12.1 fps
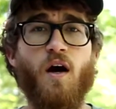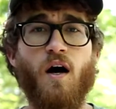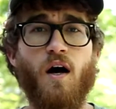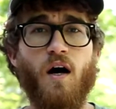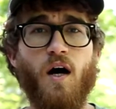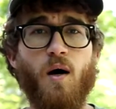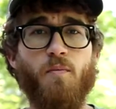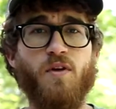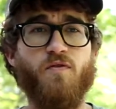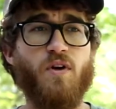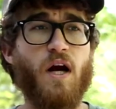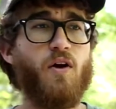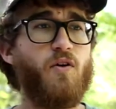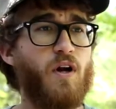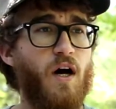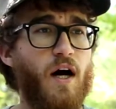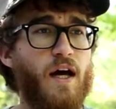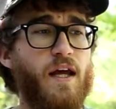If you're out on a
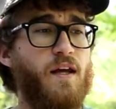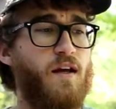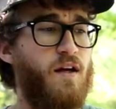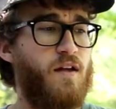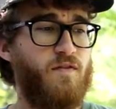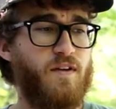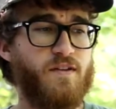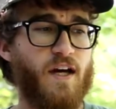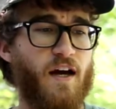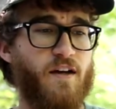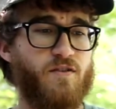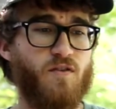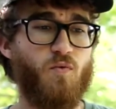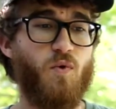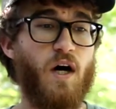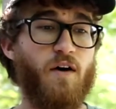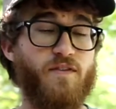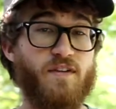hike, these guys will
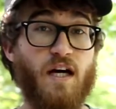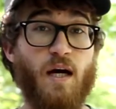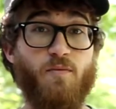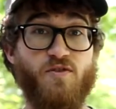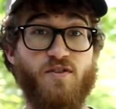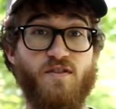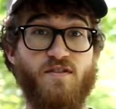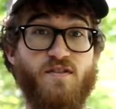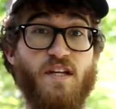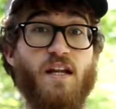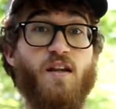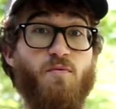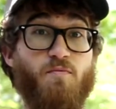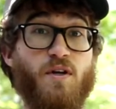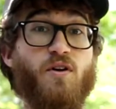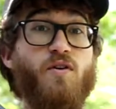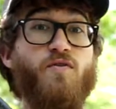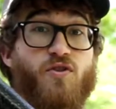oftentimes just sit in the
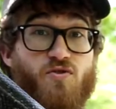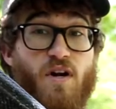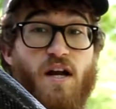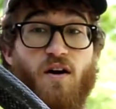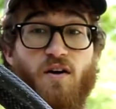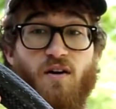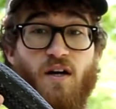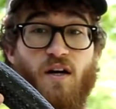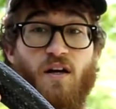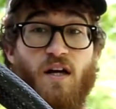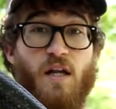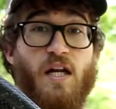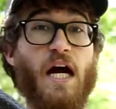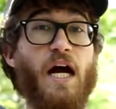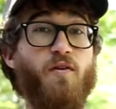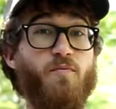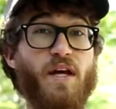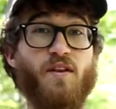middle of the trail and
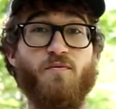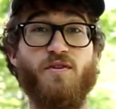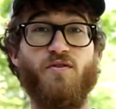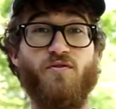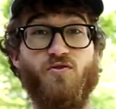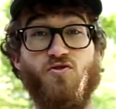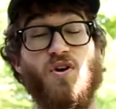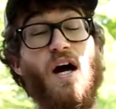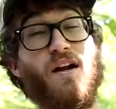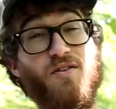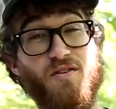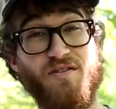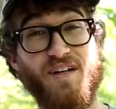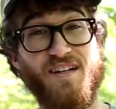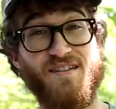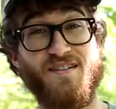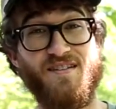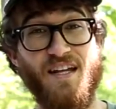kind of make themselves try to look like a
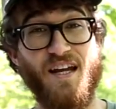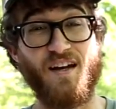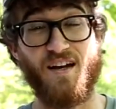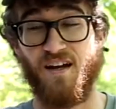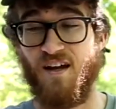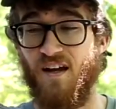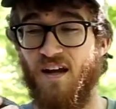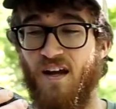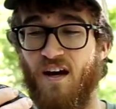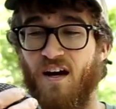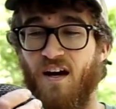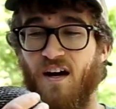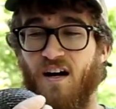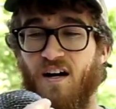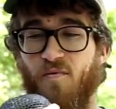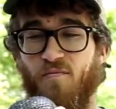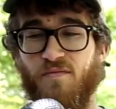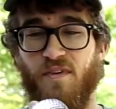stick.
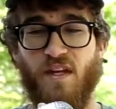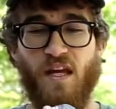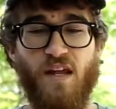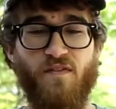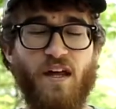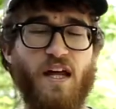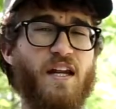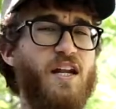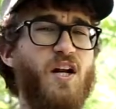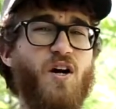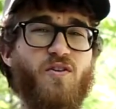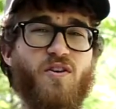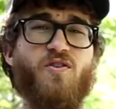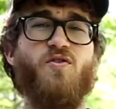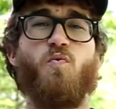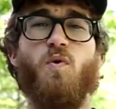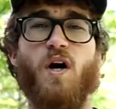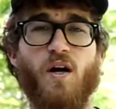And then, you can
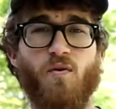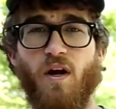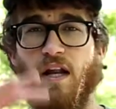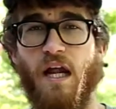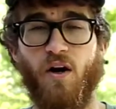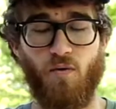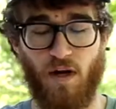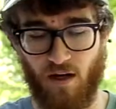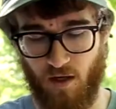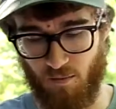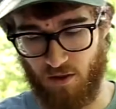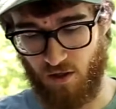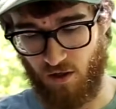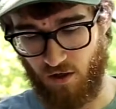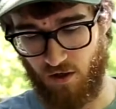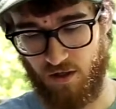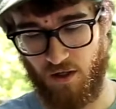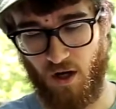just walk right out around them and you're
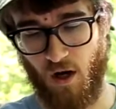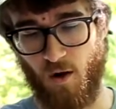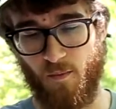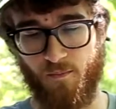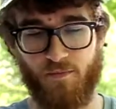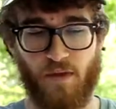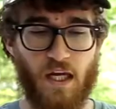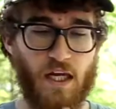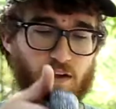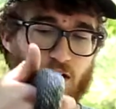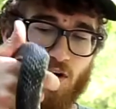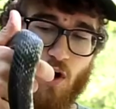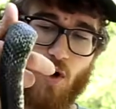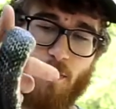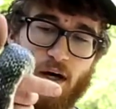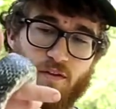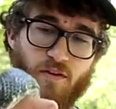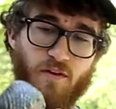good to go. And they'll go
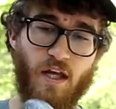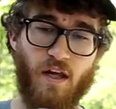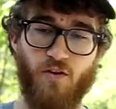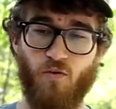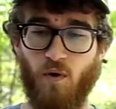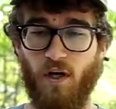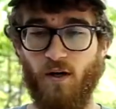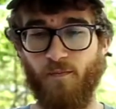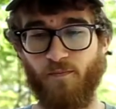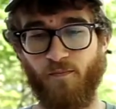about their day as well.